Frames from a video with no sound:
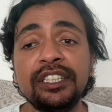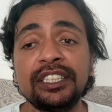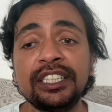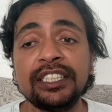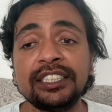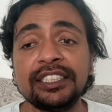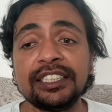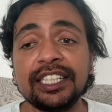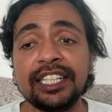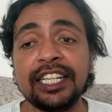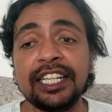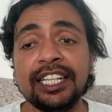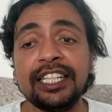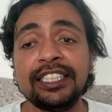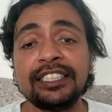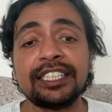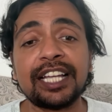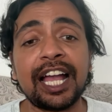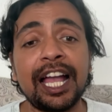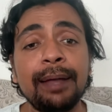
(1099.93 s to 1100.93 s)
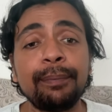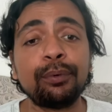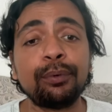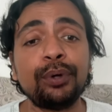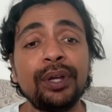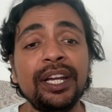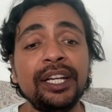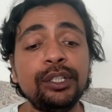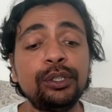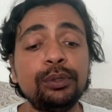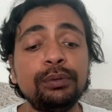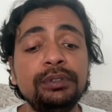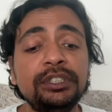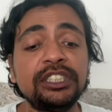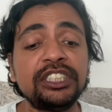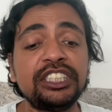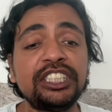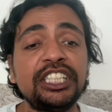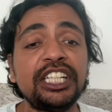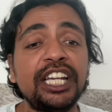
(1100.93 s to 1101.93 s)
this is I'm going to
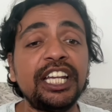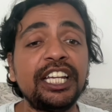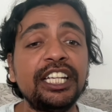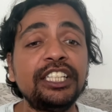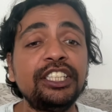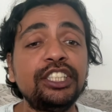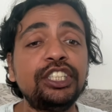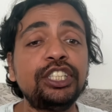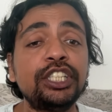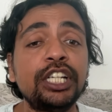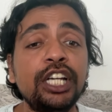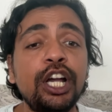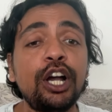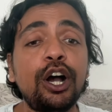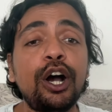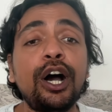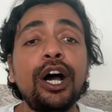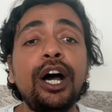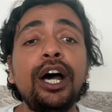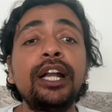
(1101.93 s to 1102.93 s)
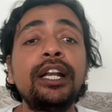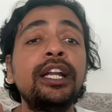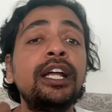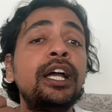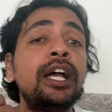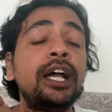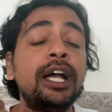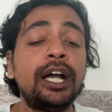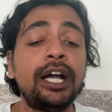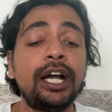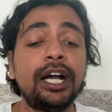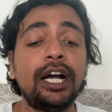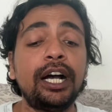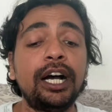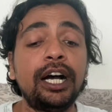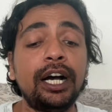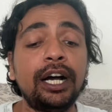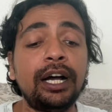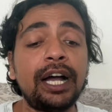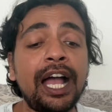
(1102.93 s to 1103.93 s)
change, or
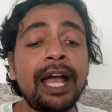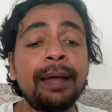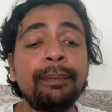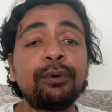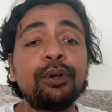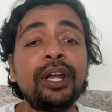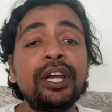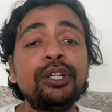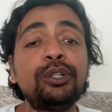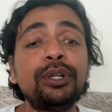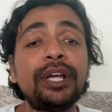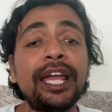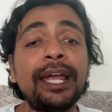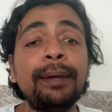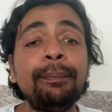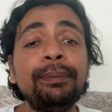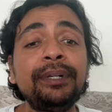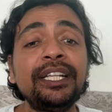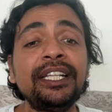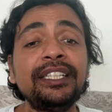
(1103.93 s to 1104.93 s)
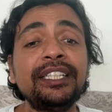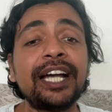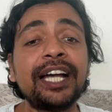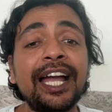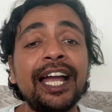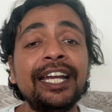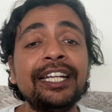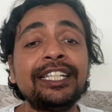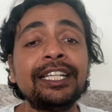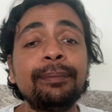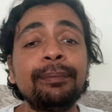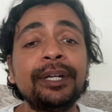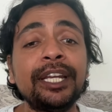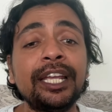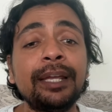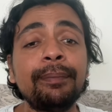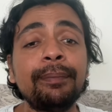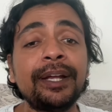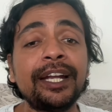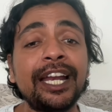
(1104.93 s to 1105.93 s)
I'm going to empty the item
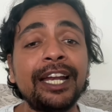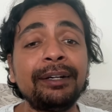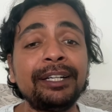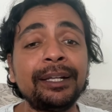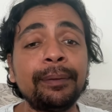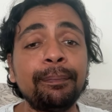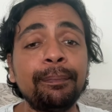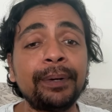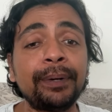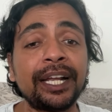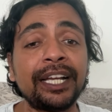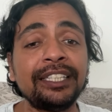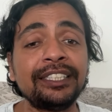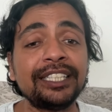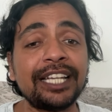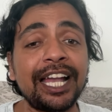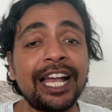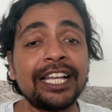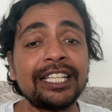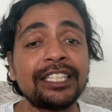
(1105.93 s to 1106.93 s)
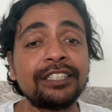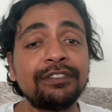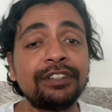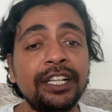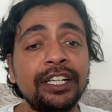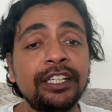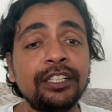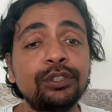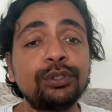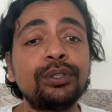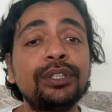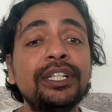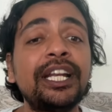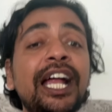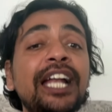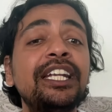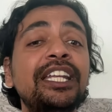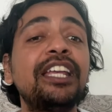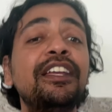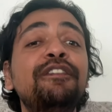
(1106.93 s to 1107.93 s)
name and item price as well, so
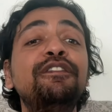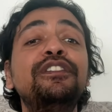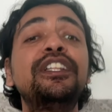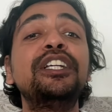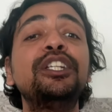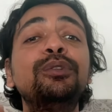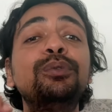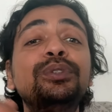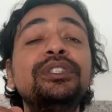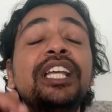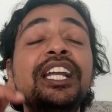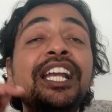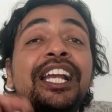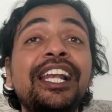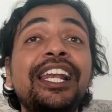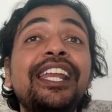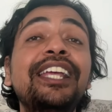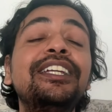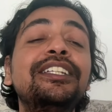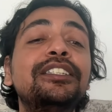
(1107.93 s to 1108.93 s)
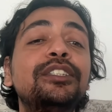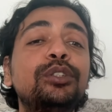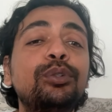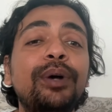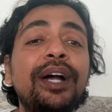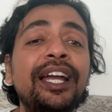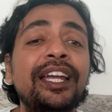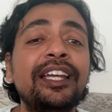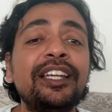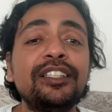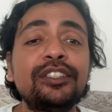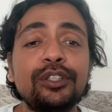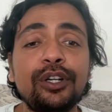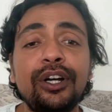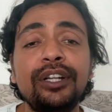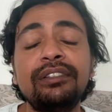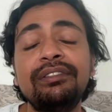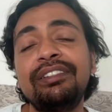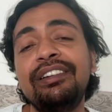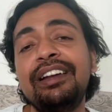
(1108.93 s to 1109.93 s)
that if the user clicks twice
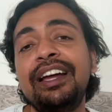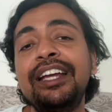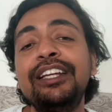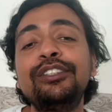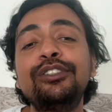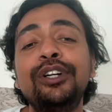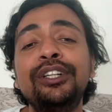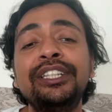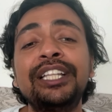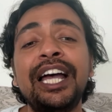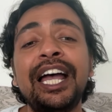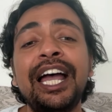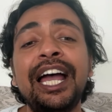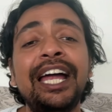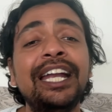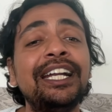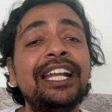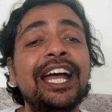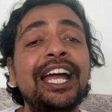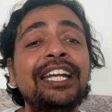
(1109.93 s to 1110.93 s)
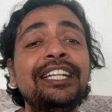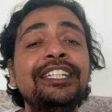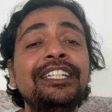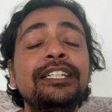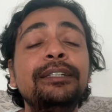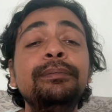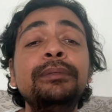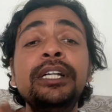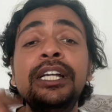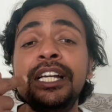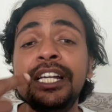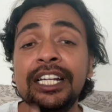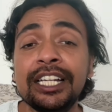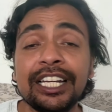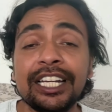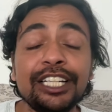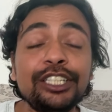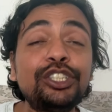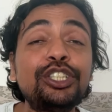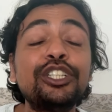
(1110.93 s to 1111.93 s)
or thrice on the add item,
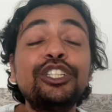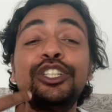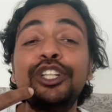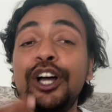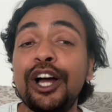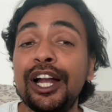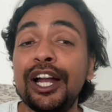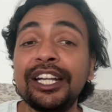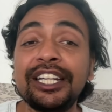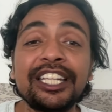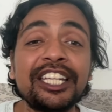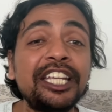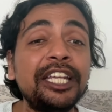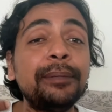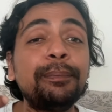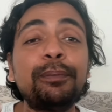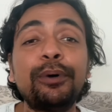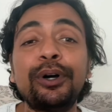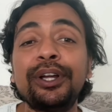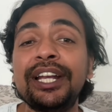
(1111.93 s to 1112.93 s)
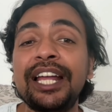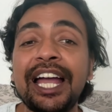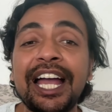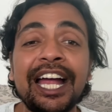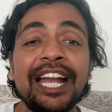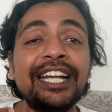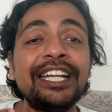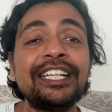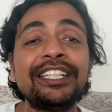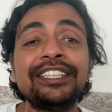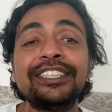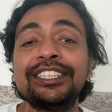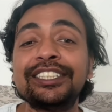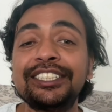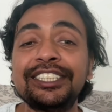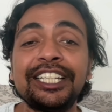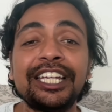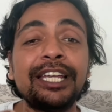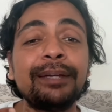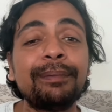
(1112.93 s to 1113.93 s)
it should not keep on adding the
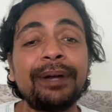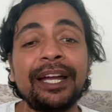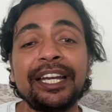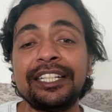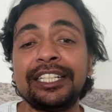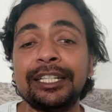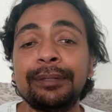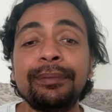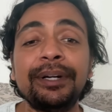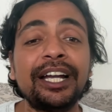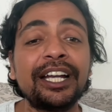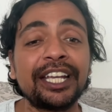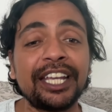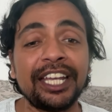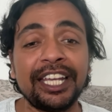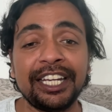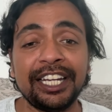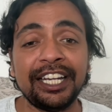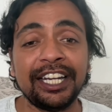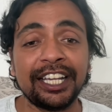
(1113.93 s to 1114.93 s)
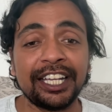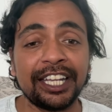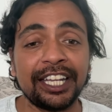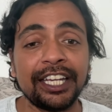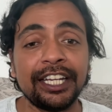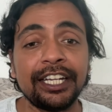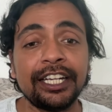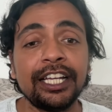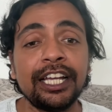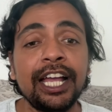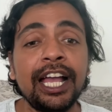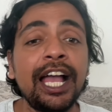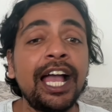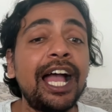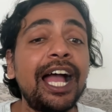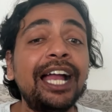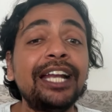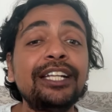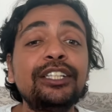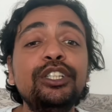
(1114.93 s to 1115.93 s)
same item again and again.
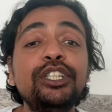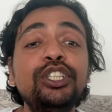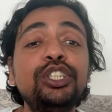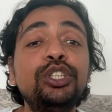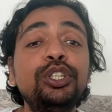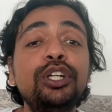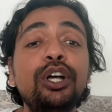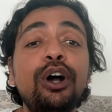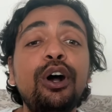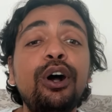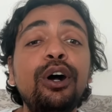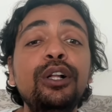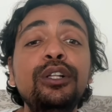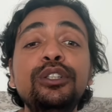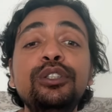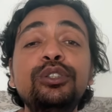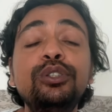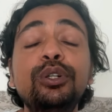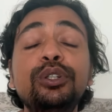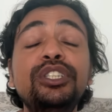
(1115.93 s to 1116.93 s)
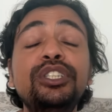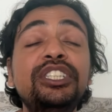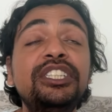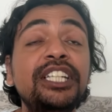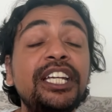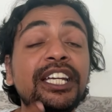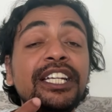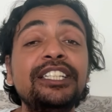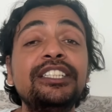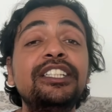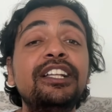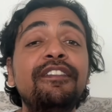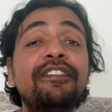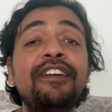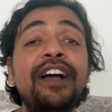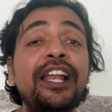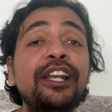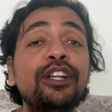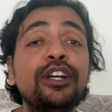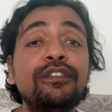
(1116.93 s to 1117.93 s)
And this should also change the
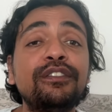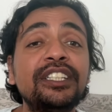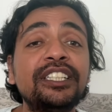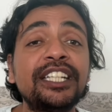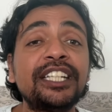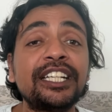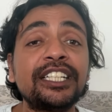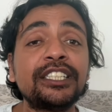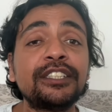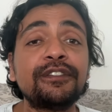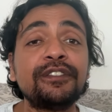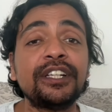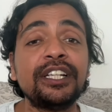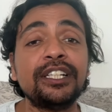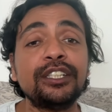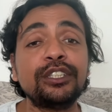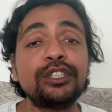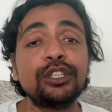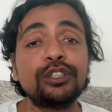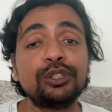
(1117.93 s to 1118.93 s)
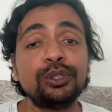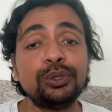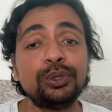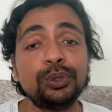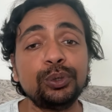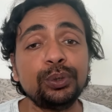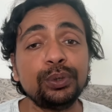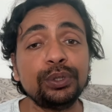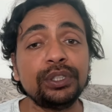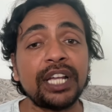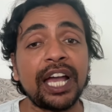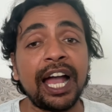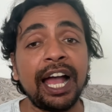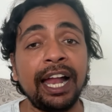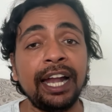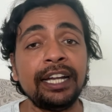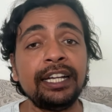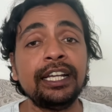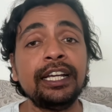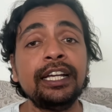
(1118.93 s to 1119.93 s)
value of the text field. So to do
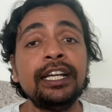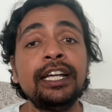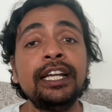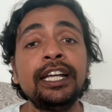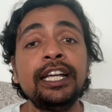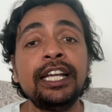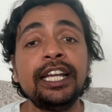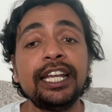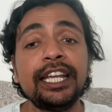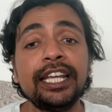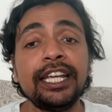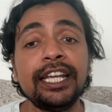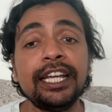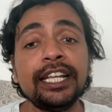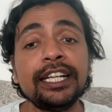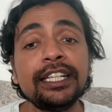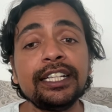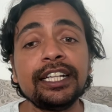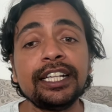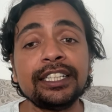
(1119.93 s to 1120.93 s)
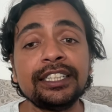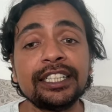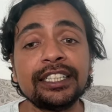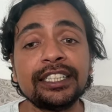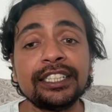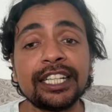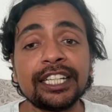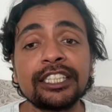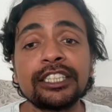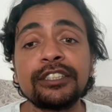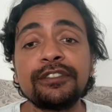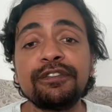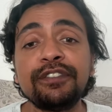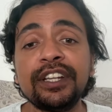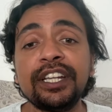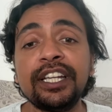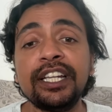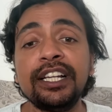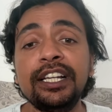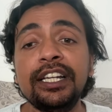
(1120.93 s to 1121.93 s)
that, here in the text
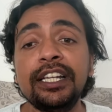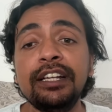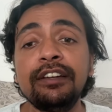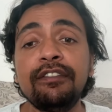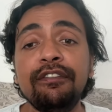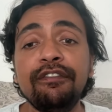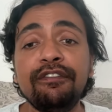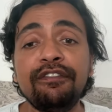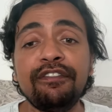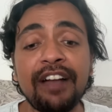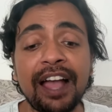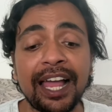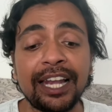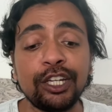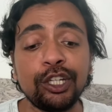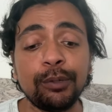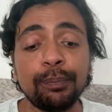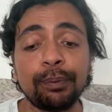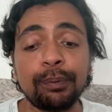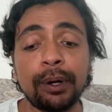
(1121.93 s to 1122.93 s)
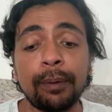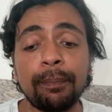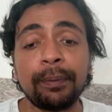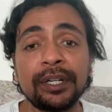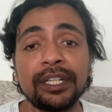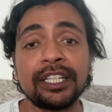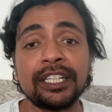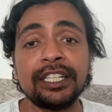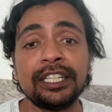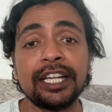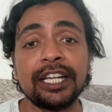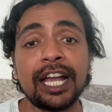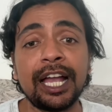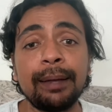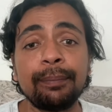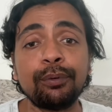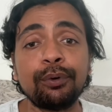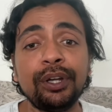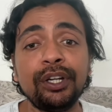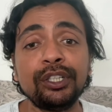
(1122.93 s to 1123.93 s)
field value property,
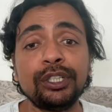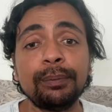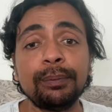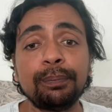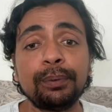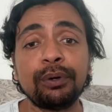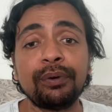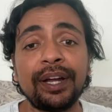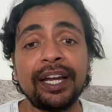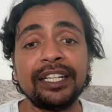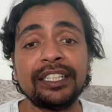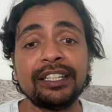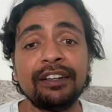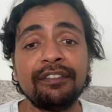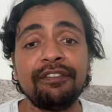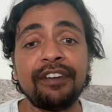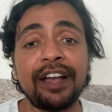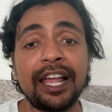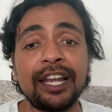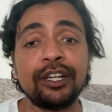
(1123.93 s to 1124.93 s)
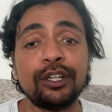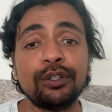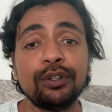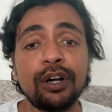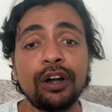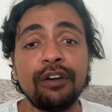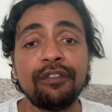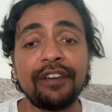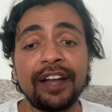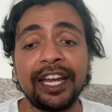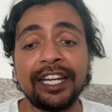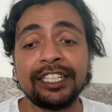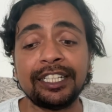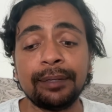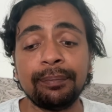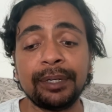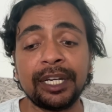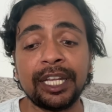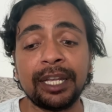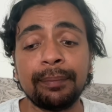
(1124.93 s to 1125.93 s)
I'm going to provide the value of
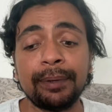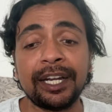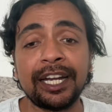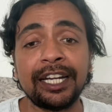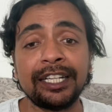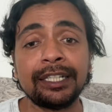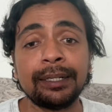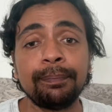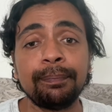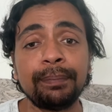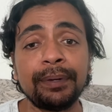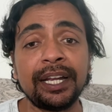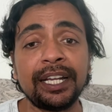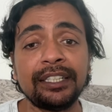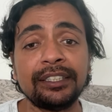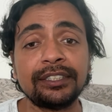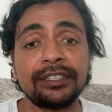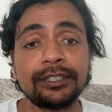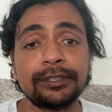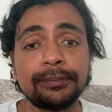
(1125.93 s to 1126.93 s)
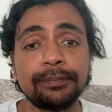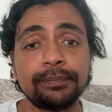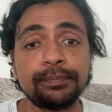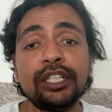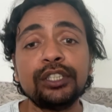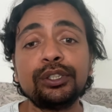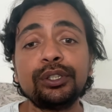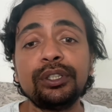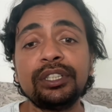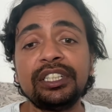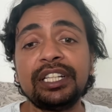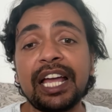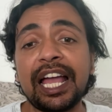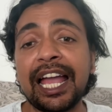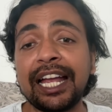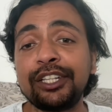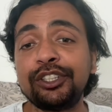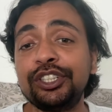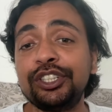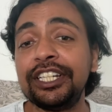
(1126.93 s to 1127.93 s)
item name and item price. So
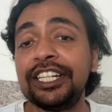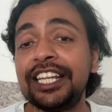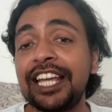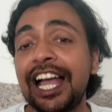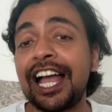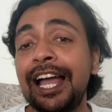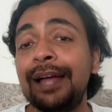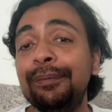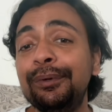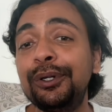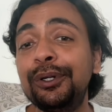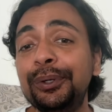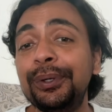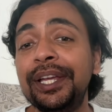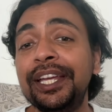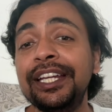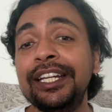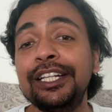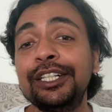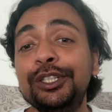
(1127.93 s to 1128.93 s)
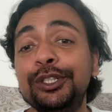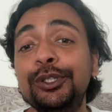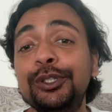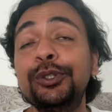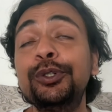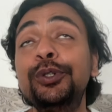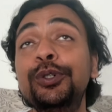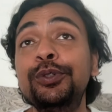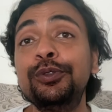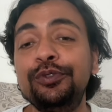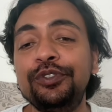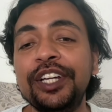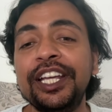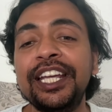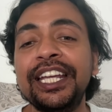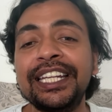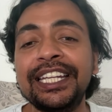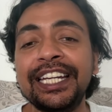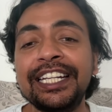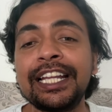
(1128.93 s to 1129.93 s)
actually I am doing
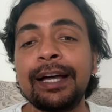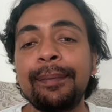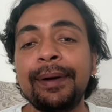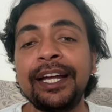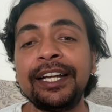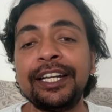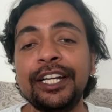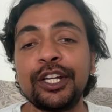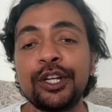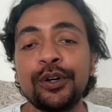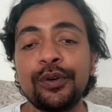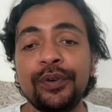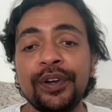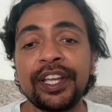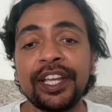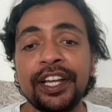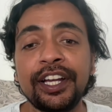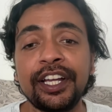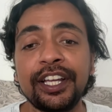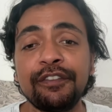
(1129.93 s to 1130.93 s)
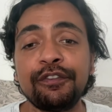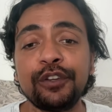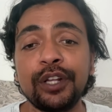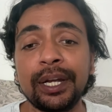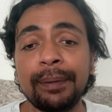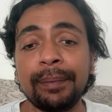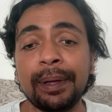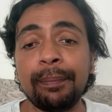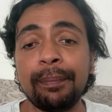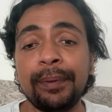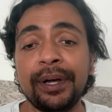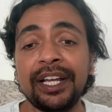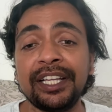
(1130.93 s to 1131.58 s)
two-way data binding over here. If you remember,